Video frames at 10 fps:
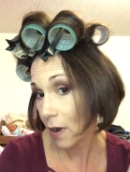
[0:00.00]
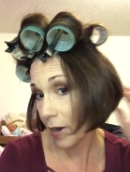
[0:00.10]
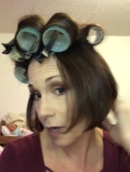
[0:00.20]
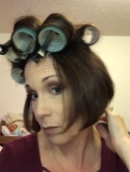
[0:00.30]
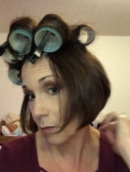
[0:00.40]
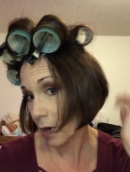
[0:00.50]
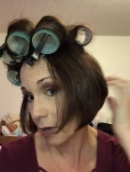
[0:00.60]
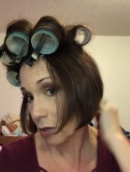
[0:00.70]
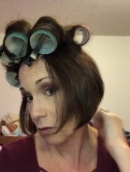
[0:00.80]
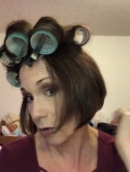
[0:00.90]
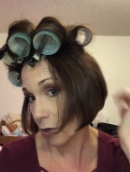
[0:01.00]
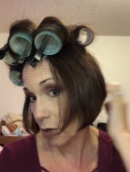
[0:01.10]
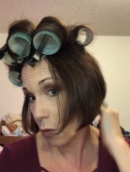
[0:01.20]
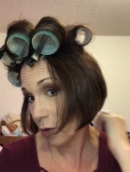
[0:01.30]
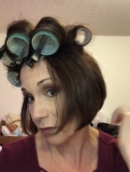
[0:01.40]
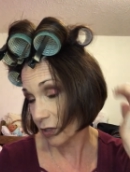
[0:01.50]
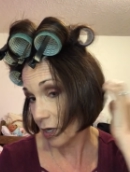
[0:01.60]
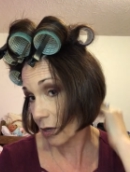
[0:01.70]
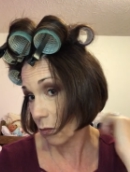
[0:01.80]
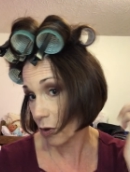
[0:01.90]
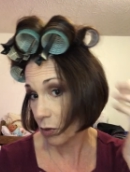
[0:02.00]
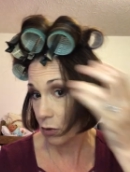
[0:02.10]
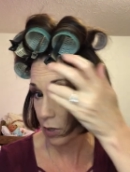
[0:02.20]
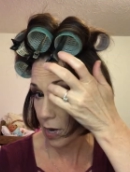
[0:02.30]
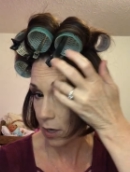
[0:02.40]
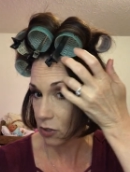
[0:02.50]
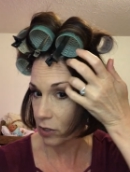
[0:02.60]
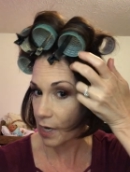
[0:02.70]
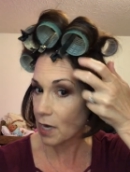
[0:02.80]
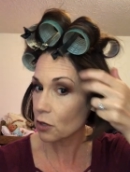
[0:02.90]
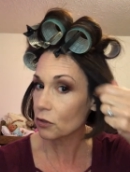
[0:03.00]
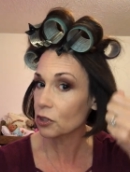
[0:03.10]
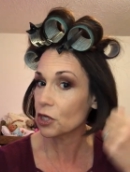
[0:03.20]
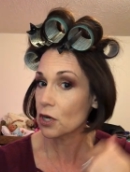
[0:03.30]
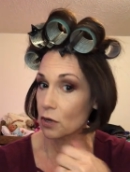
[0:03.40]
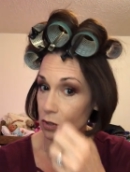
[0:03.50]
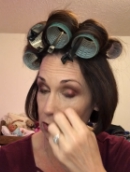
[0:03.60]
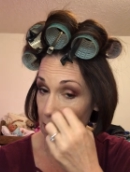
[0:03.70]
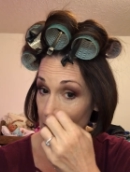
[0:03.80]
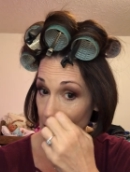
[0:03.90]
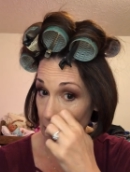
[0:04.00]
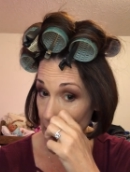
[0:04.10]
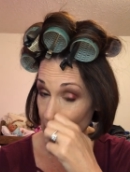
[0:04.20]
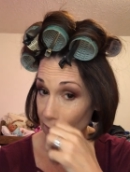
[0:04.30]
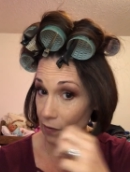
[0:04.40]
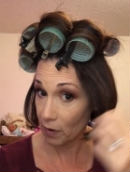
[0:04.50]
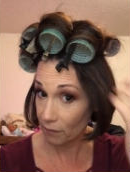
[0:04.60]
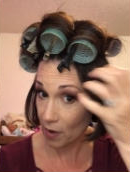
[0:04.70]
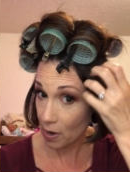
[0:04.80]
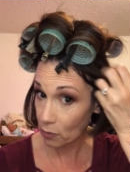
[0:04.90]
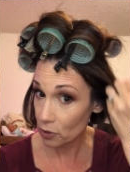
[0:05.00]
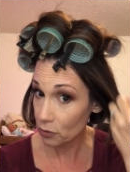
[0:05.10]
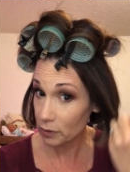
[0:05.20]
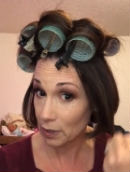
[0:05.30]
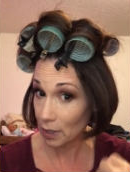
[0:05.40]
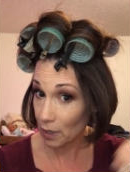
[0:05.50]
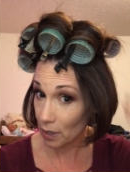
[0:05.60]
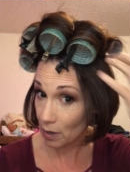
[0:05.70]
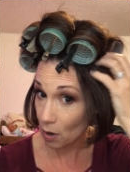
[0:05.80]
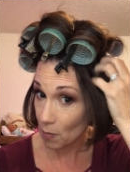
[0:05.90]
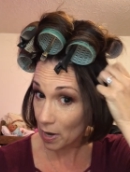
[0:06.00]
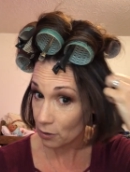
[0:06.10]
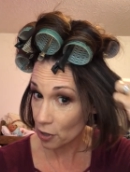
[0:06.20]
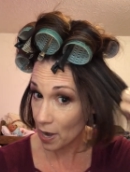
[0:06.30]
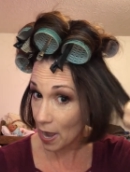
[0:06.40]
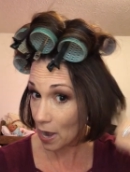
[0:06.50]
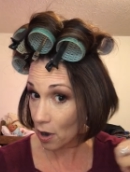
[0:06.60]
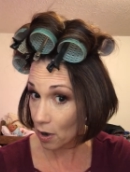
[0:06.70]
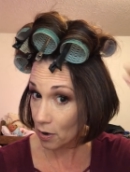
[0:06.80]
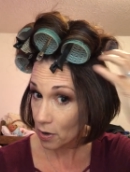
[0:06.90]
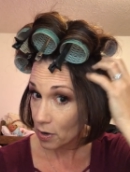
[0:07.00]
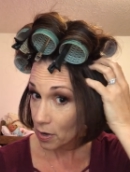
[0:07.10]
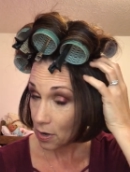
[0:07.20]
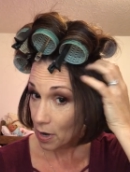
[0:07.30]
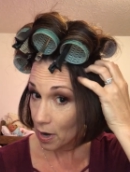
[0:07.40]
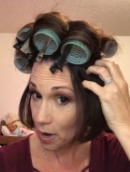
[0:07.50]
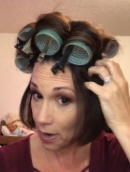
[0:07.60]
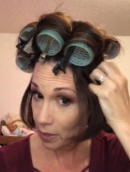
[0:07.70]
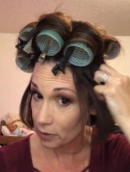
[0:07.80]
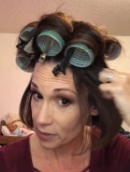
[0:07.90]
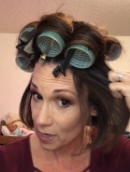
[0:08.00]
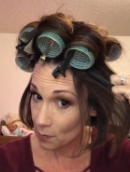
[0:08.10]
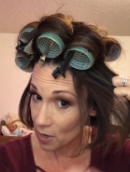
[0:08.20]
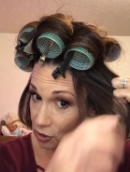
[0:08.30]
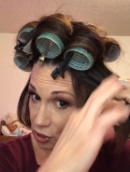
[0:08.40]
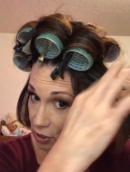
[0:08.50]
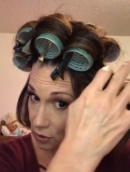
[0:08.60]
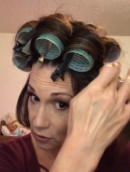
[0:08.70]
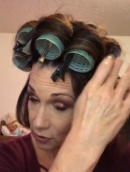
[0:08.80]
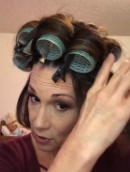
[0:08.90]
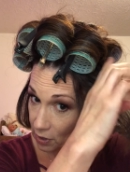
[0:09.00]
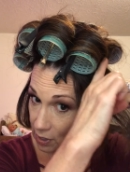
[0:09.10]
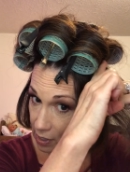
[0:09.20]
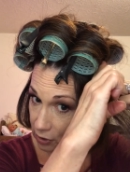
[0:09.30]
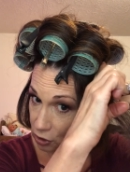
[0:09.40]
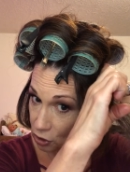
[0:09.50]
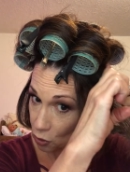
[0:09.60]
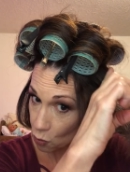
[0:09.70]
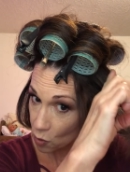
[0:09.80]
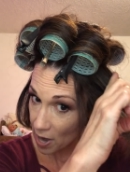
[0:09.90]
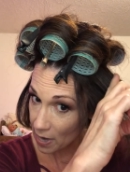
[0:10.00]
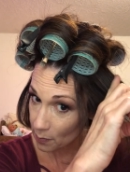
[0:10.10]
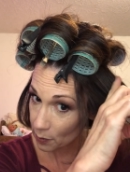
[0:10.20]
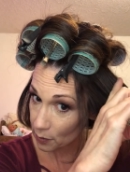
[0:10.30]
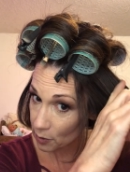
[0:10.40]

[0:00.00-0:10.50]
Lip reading: I told her, you know, we've seen it where you can actually take your shears. If I were using it and on my dry hair, I could take my shears and scrape